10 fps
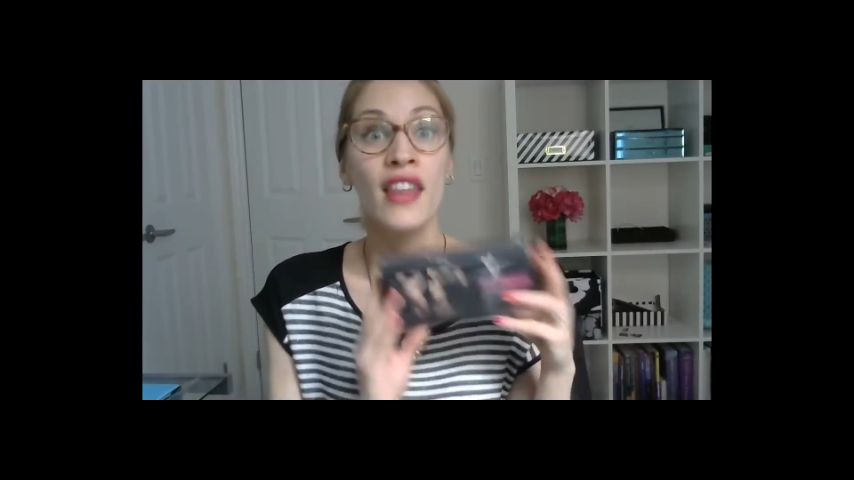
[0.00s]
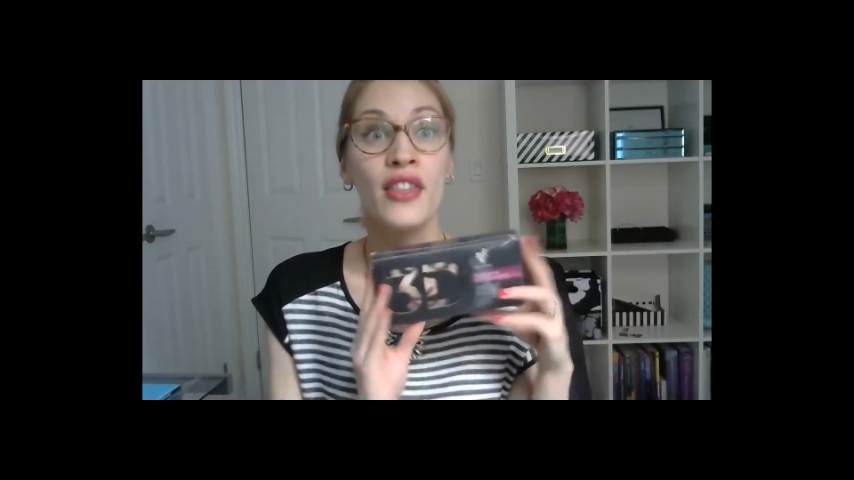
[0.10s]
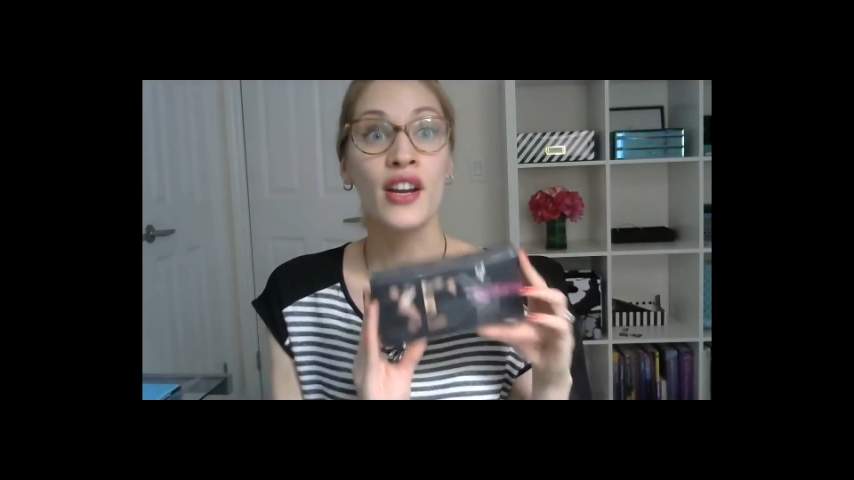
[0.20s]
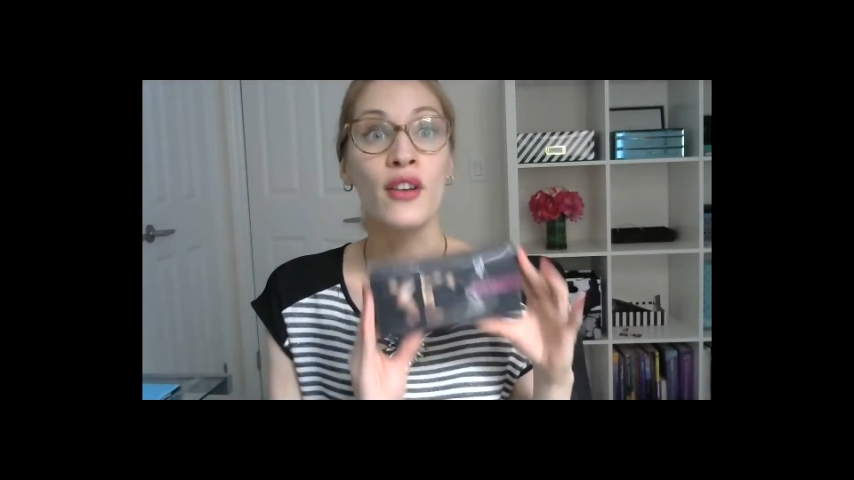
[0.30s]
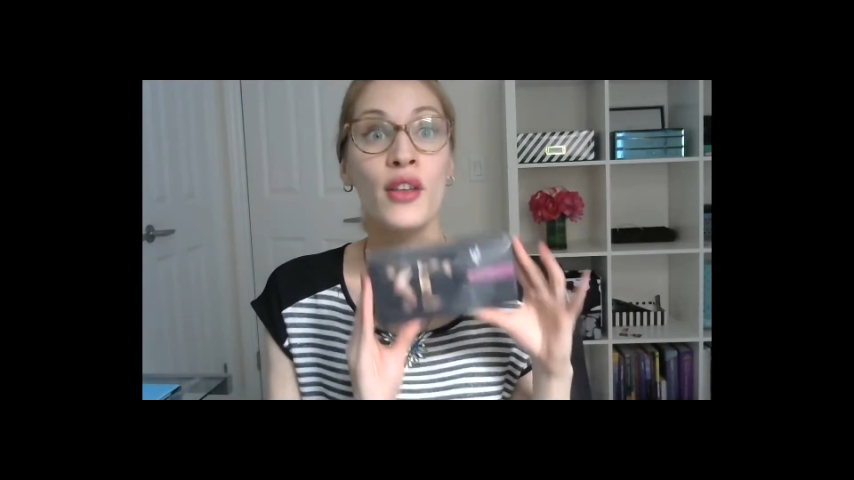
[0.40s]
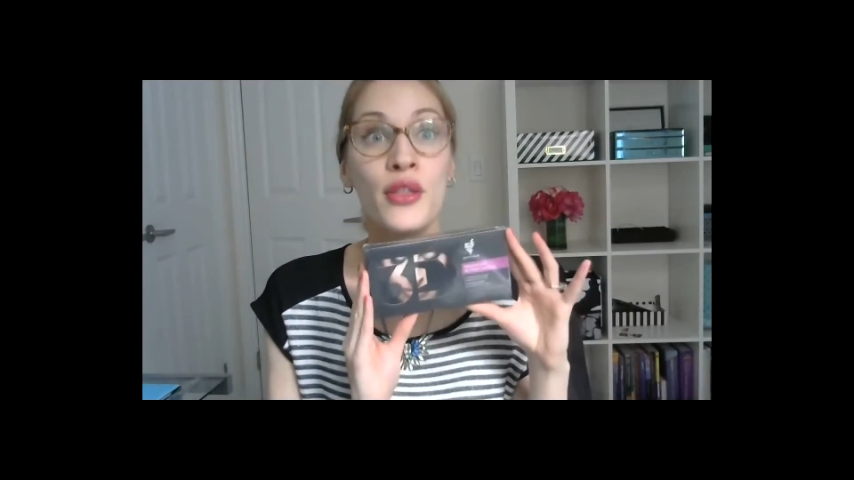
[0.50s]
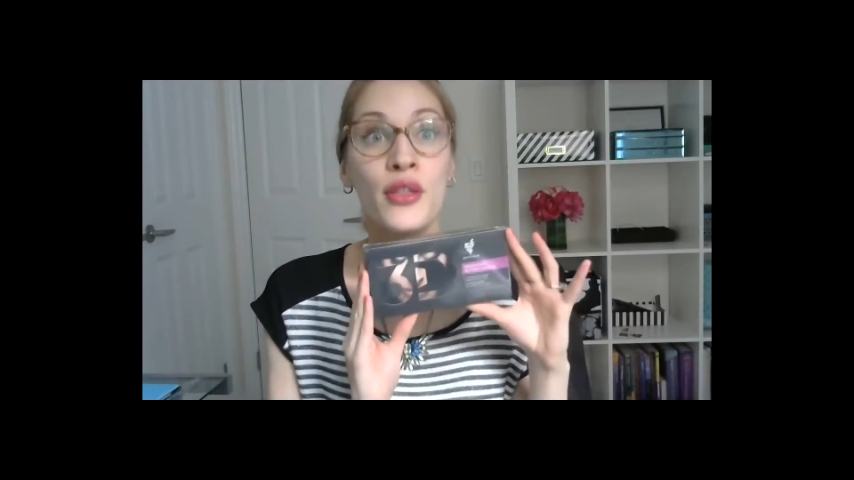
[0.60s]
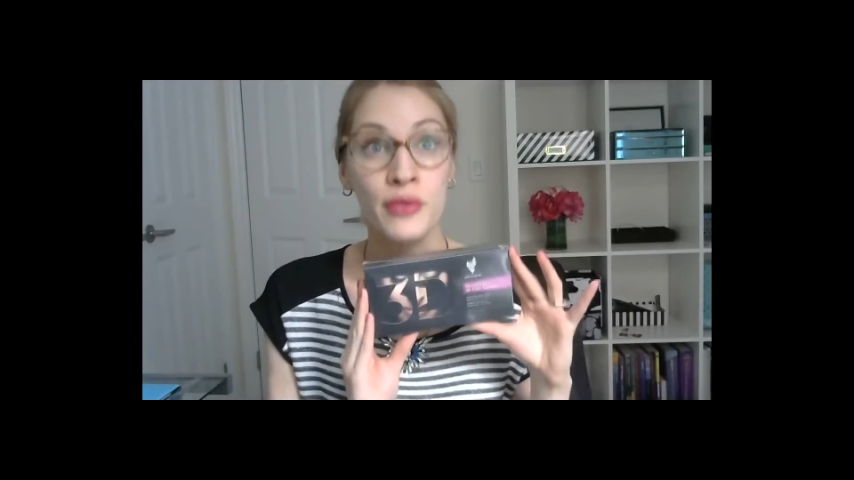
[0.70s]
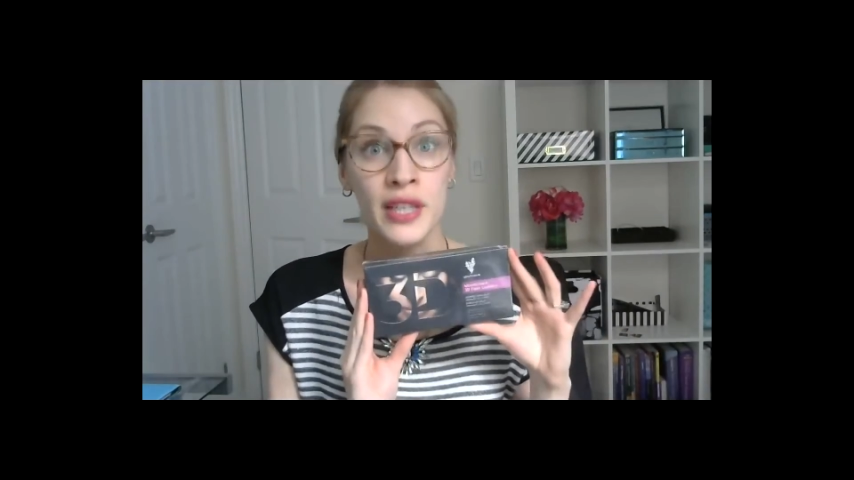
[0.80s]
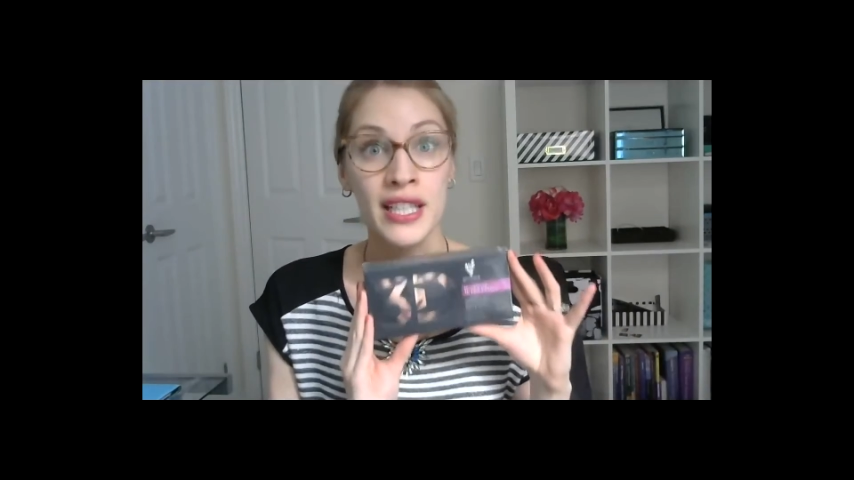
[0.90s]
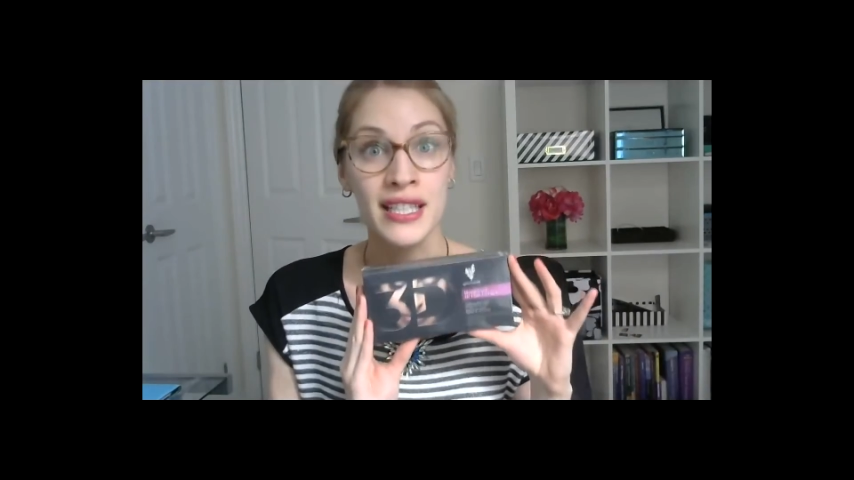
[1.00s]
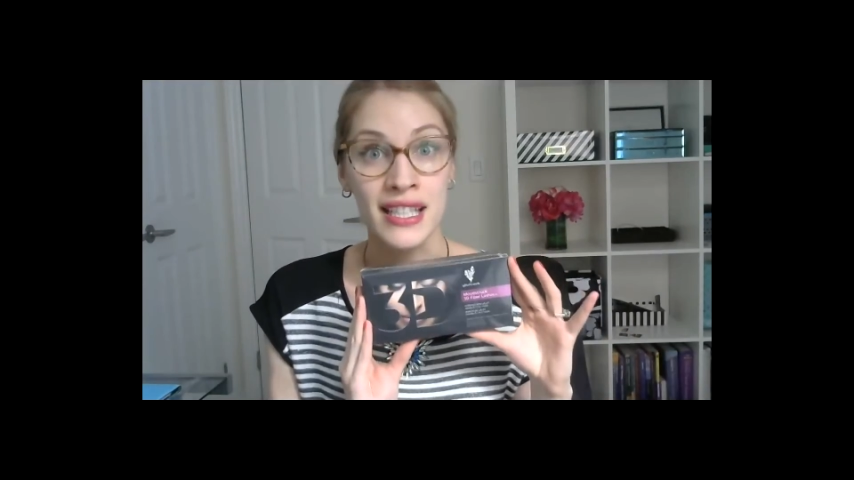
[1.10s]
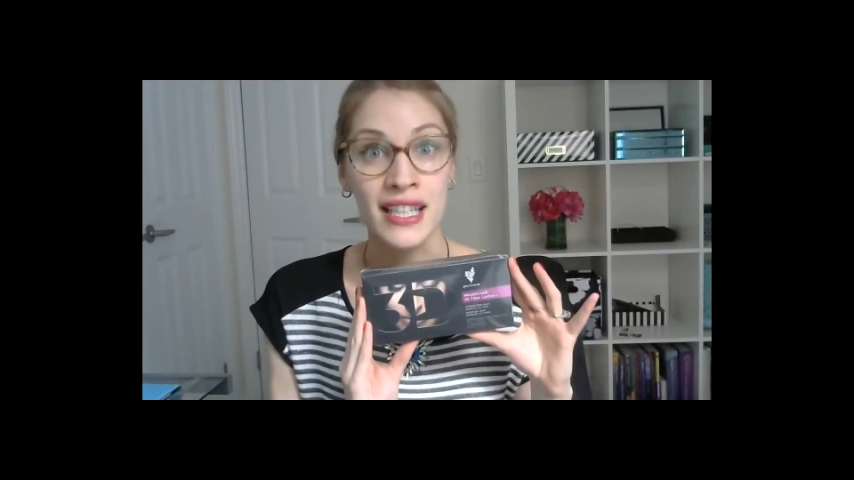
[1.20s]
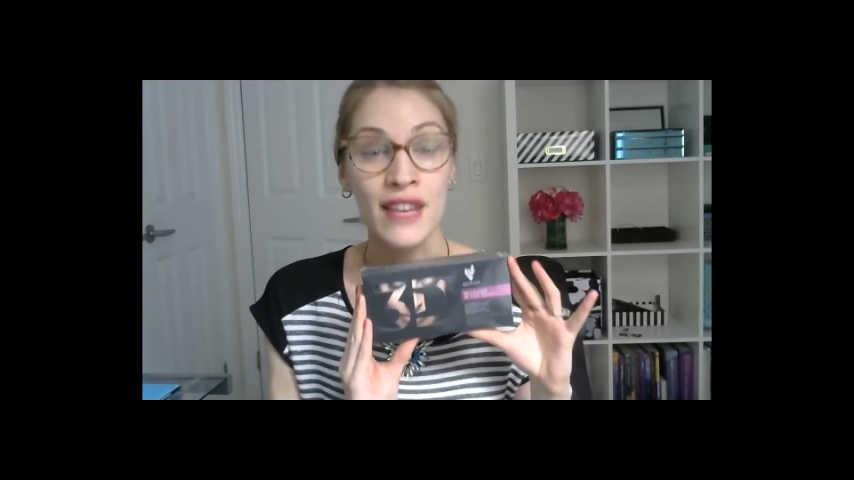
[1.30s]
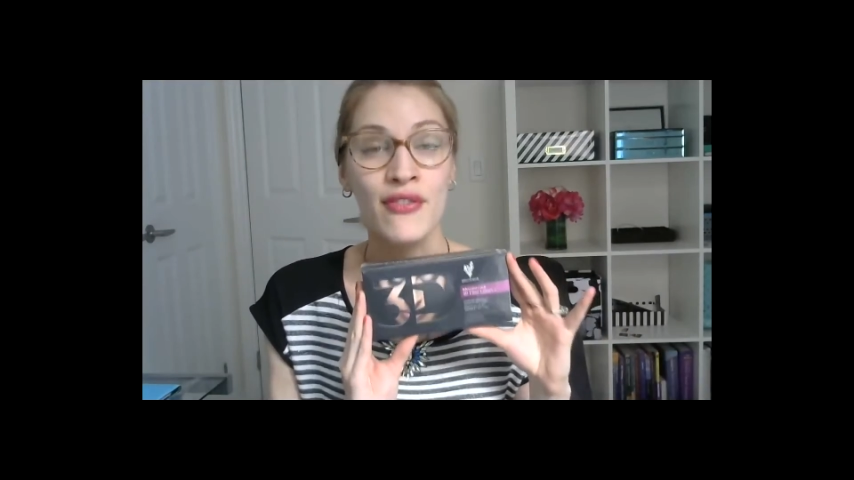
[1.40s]
their three
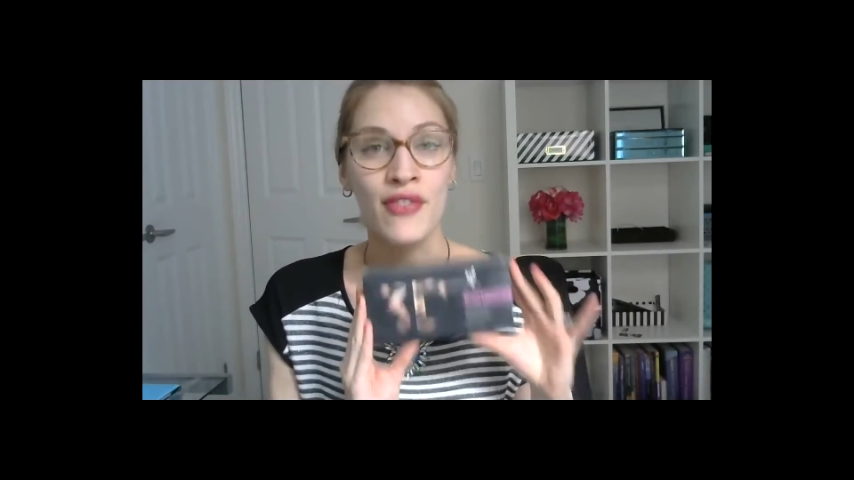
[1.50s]
D